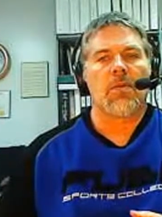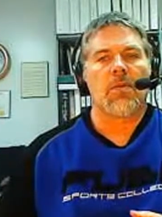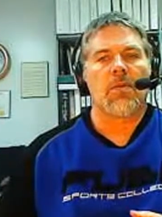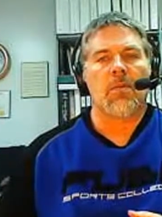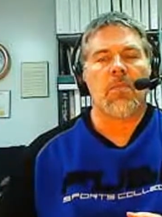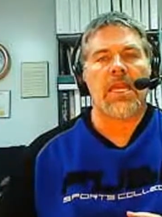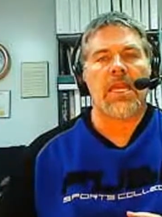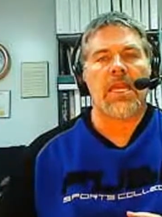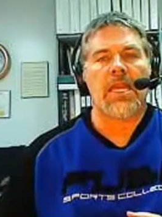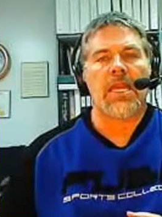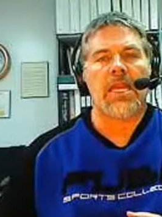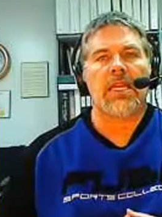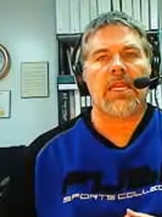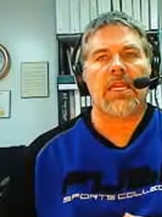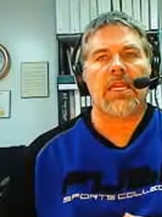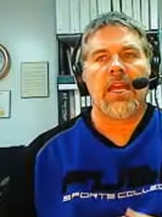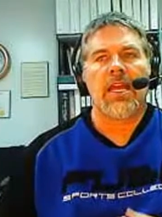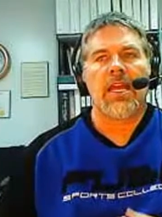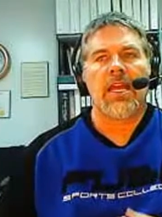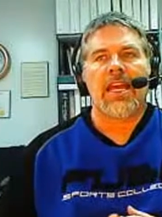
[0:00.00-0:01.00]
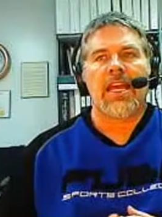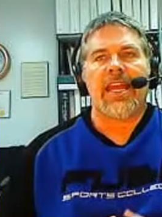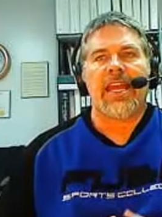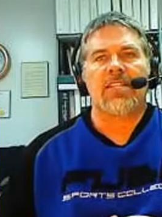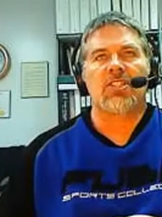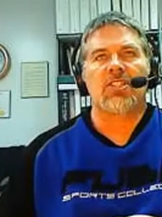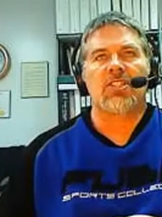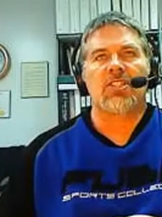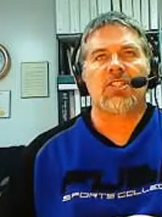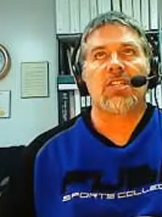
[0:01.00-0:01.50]
making
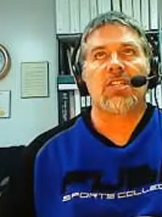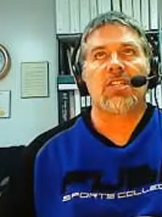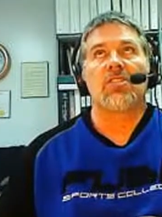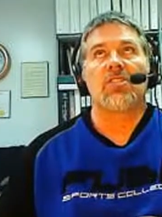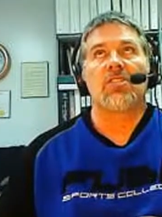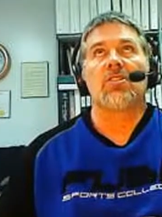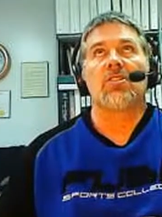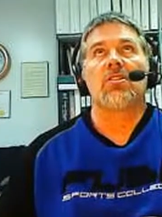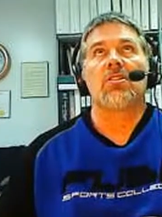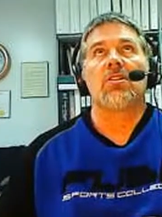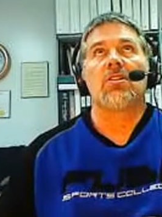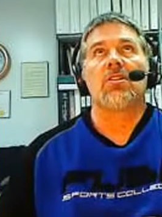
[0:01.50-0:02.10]
a single